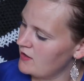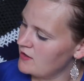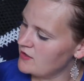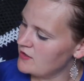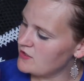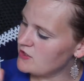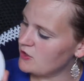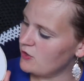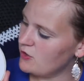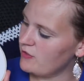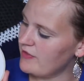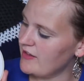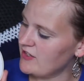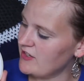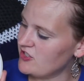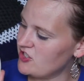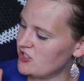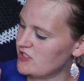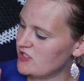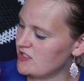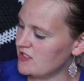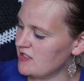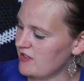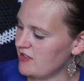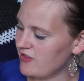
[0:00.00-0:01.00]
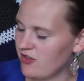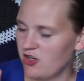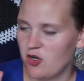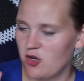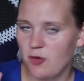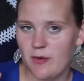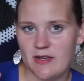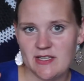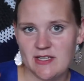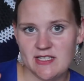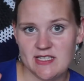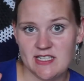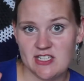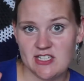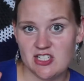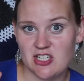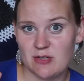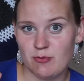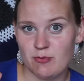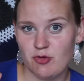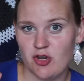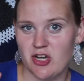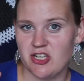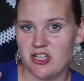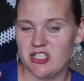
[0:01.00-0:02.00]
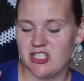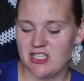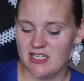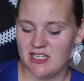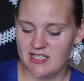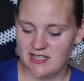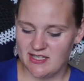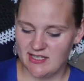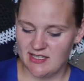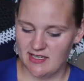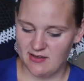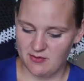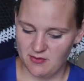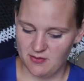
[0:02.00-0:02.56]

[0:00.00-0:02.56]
So that's just another quick stitching project that